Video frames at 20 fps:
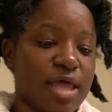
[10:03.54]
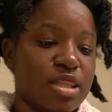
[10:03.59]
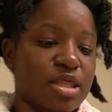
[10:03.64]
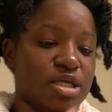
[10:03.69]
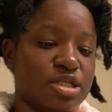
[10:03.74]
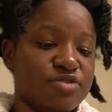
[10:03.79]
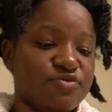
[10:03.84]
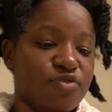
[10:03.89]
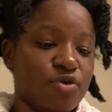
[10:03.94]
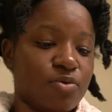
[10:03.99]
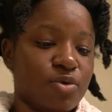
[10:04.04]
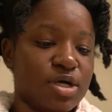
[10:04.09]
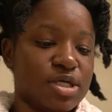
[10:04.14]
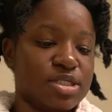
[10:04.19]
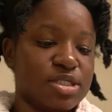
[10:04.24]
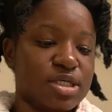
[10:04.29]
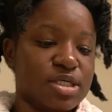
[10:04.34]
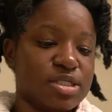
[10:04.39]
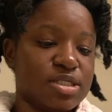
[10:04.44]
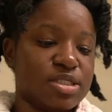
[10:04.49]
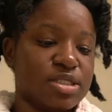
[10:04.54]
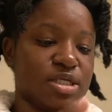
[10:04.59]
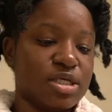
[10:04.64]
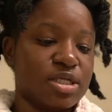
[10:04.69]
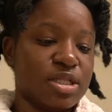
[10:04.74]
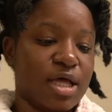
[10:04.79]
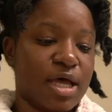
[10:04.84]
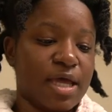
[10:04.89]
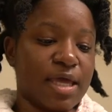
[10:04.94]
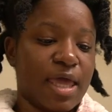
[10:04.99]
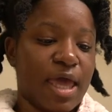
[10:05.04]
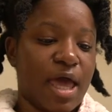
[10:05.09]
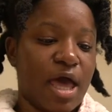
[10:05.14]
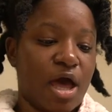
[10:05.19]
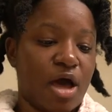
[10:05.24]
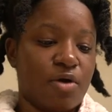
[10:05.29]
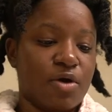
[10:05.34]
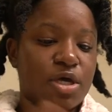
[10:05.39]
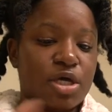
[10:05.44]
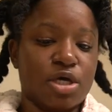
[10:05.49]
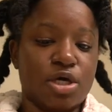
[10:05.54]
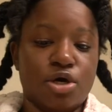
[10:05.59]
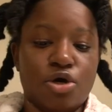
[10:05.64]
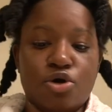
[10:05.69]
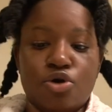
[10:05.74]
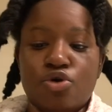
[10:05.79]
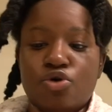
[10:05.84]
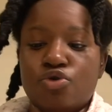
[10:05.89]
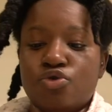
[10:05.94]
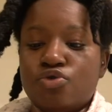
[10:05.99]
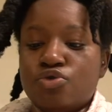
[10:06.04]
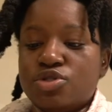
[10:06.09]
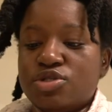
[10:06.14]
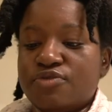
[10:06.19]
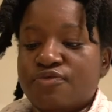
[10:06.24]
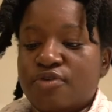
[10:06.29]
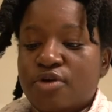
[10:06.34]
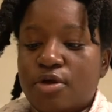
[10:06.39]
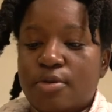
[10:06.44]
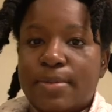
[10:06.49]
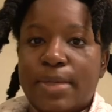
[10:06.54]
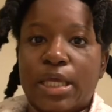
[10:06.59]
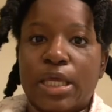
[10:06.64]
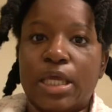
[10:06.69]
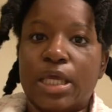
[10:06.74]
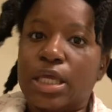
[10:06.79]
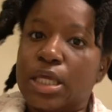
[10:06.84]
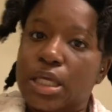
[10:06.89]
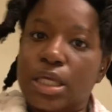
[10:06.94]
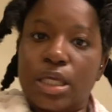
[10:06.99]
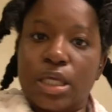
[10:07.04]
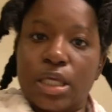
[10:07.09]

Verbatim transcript: this for once and see like how it goes for me.